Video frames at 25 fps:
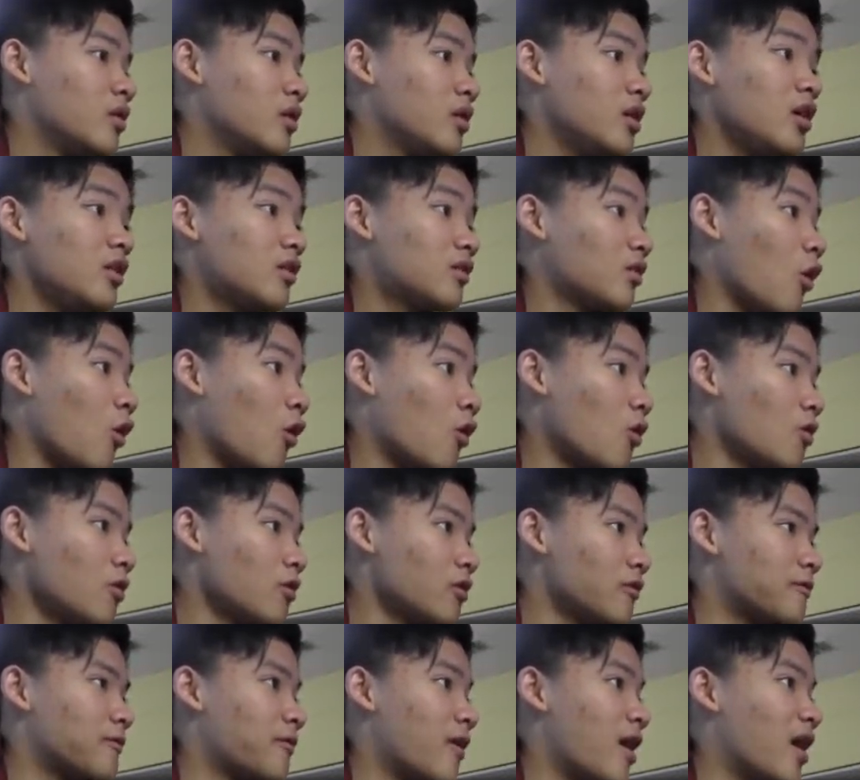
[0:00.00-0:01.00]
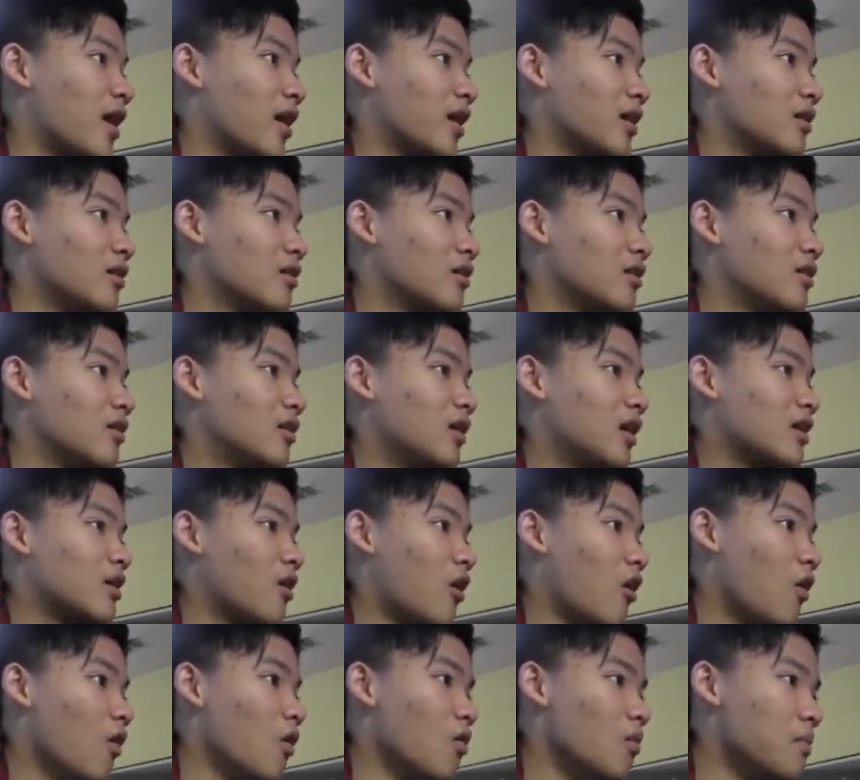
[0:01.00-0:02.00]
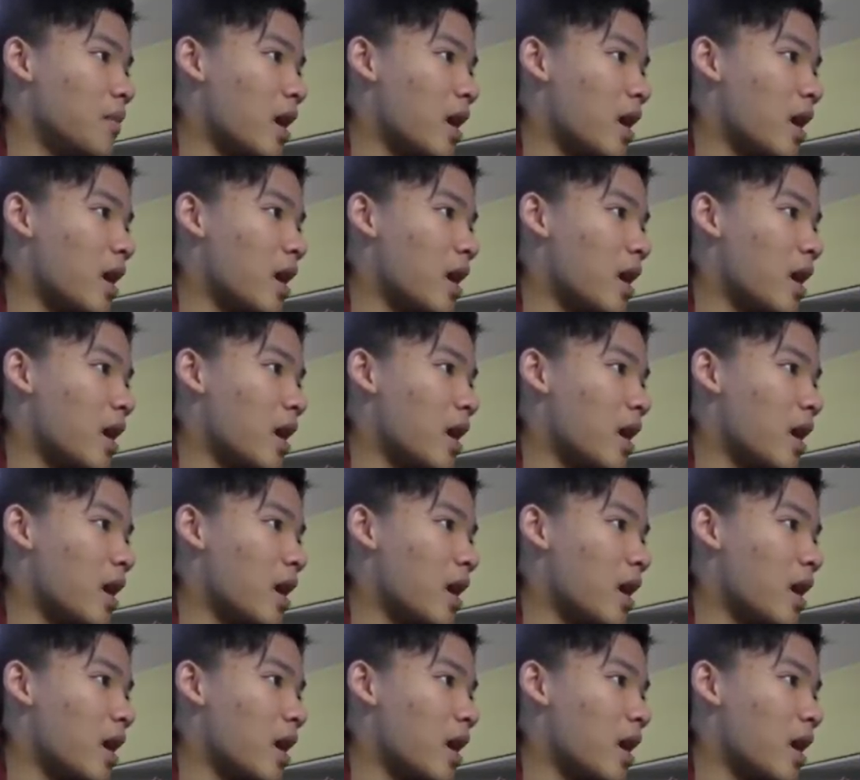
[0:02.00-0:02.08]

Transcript: it's horrifying. Like, oh